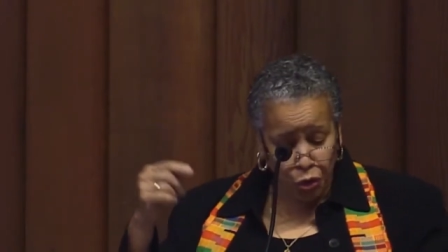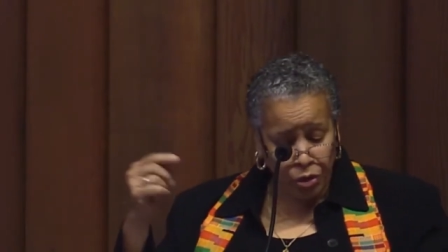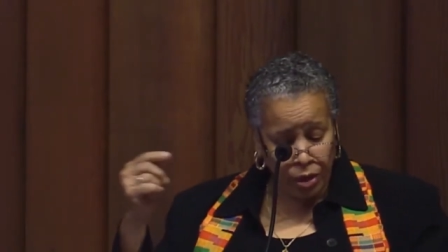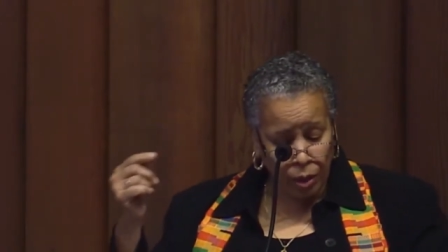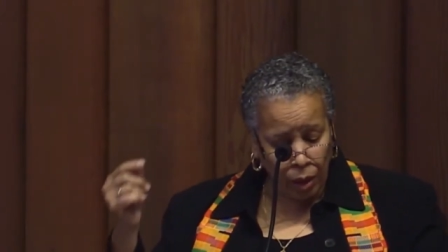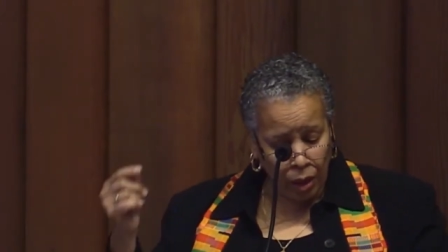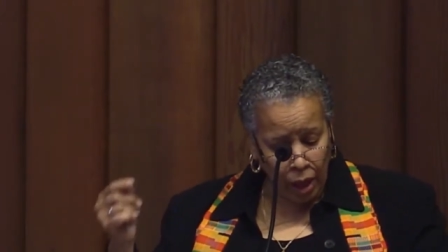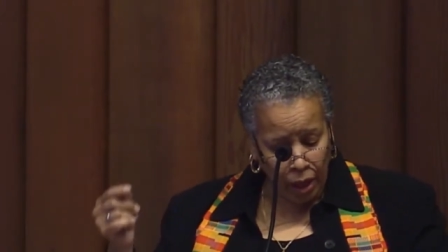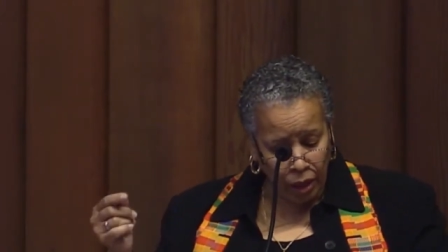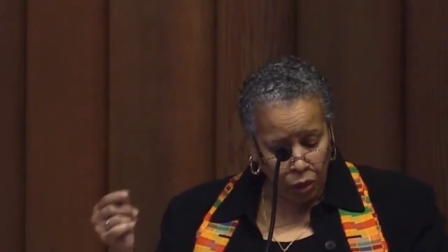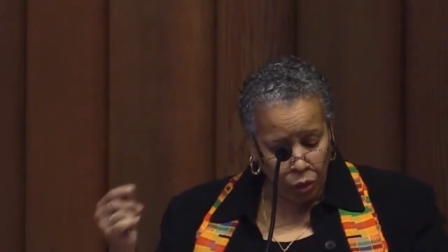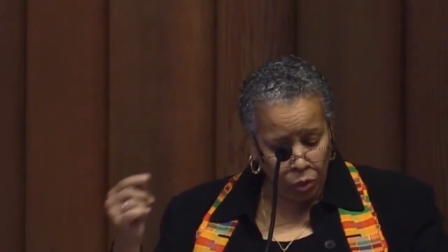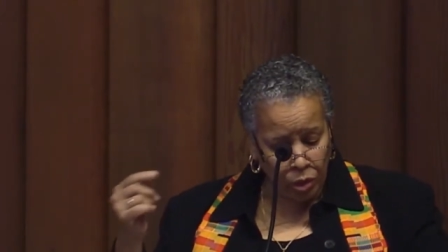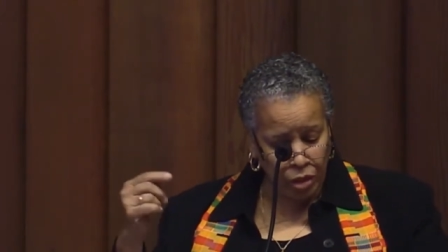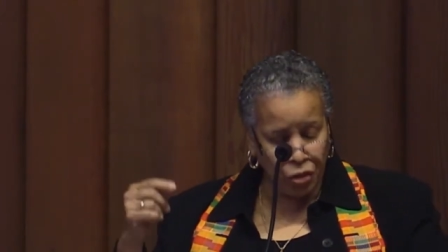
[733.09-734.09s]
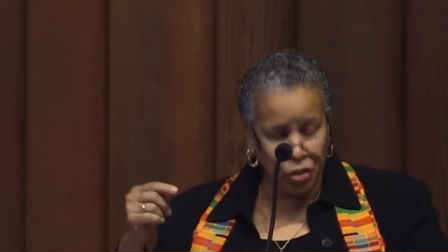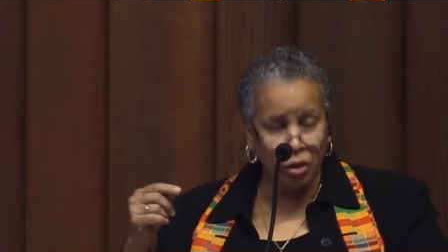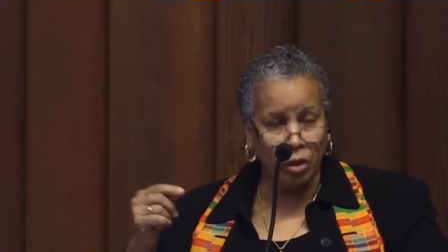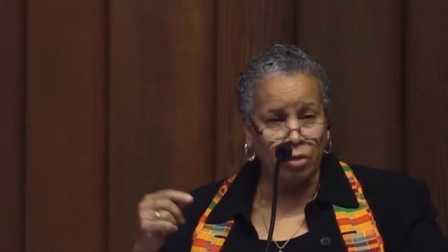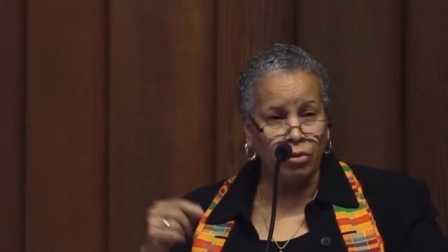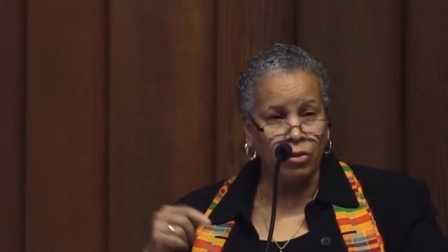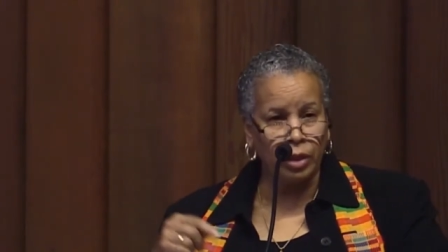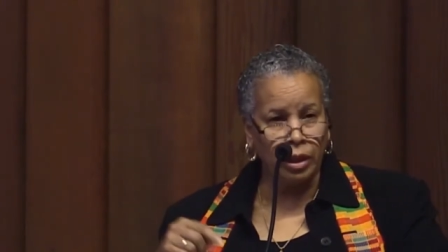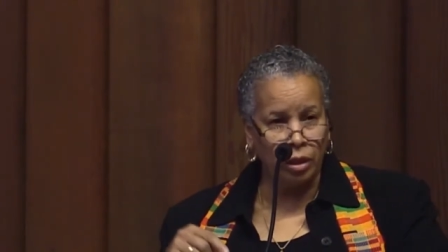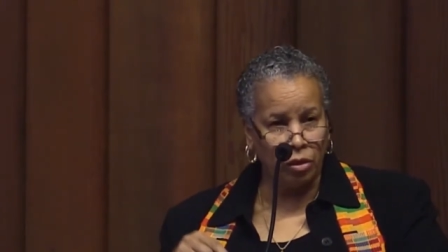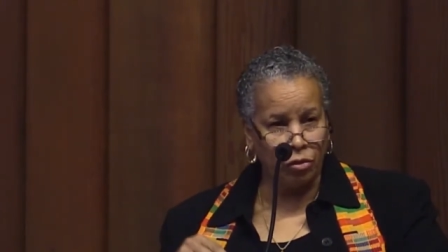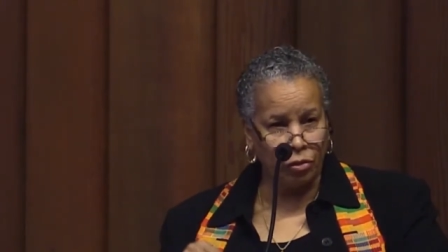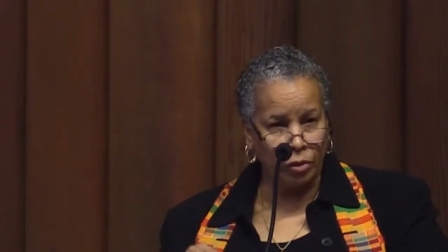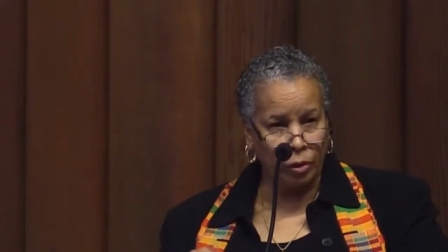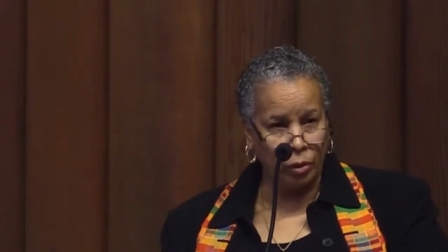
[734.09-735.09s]
the language of
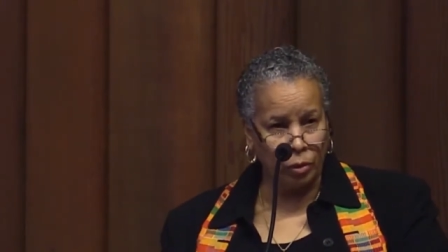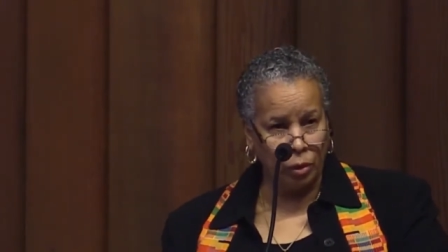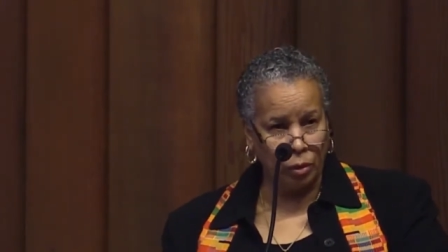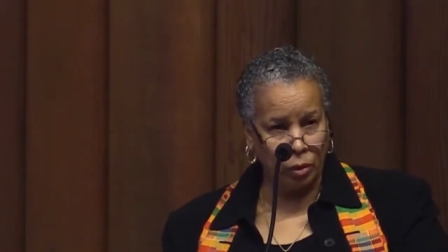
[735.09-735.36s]
evil,